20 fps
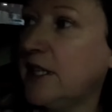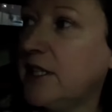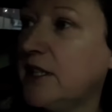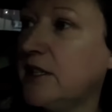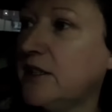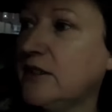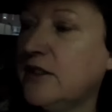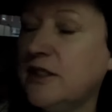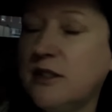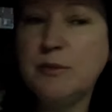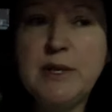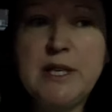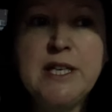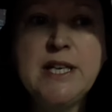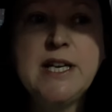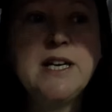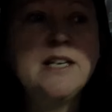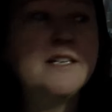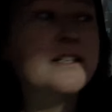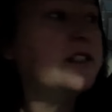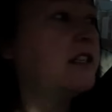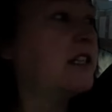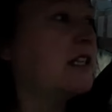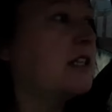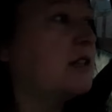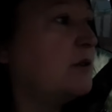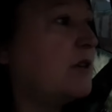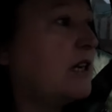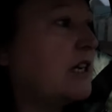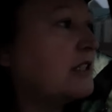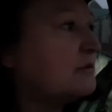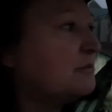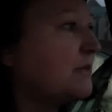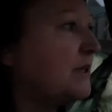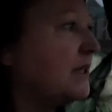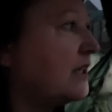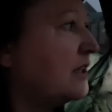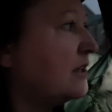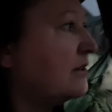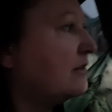like it's going to be nice like it has
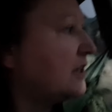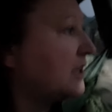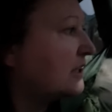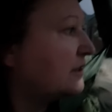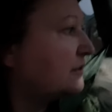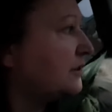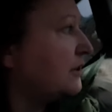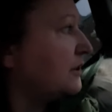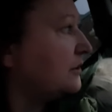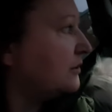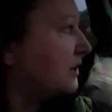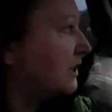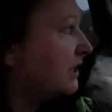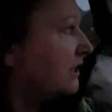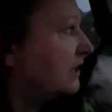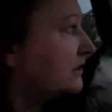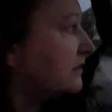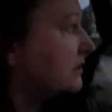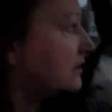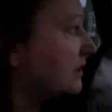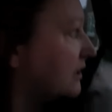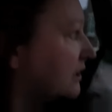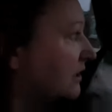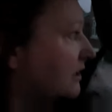been over the last few days.